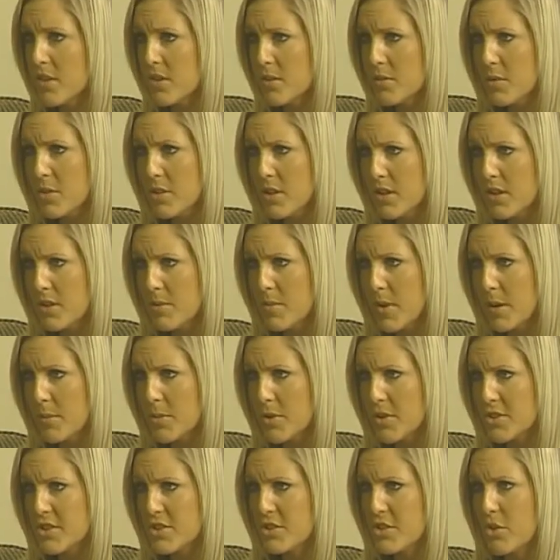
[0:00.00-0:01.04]
the community
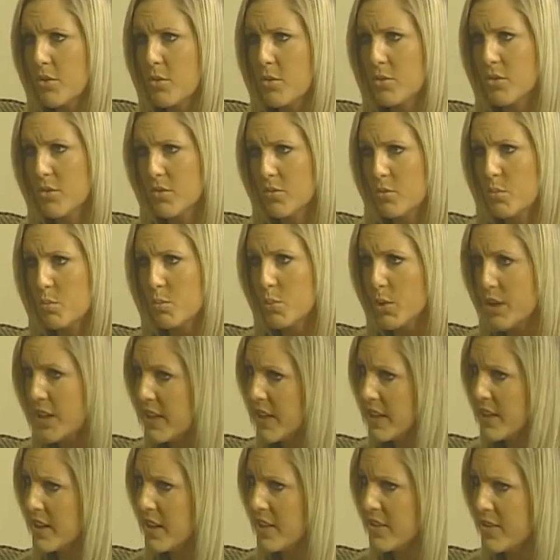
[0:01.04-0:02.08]
members, you know,
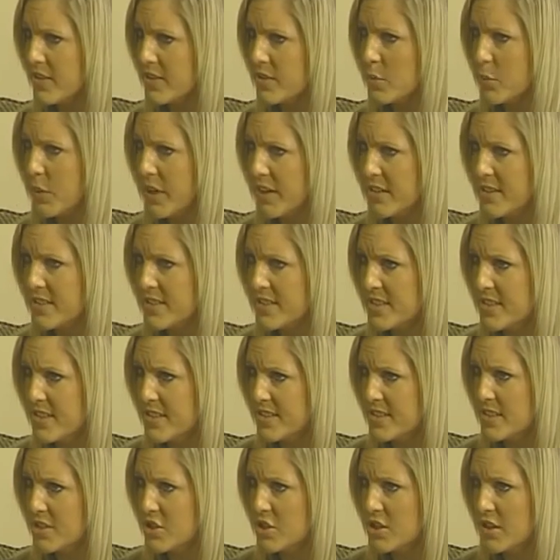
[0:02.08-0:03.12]
bringing this awareness to
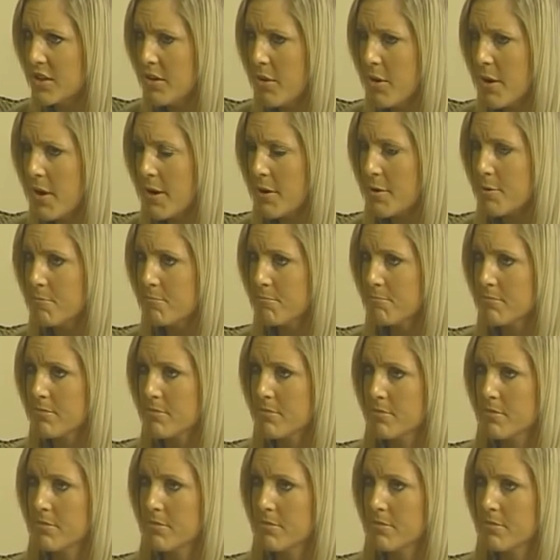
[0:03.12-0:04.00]
this yeah, issue? I, I think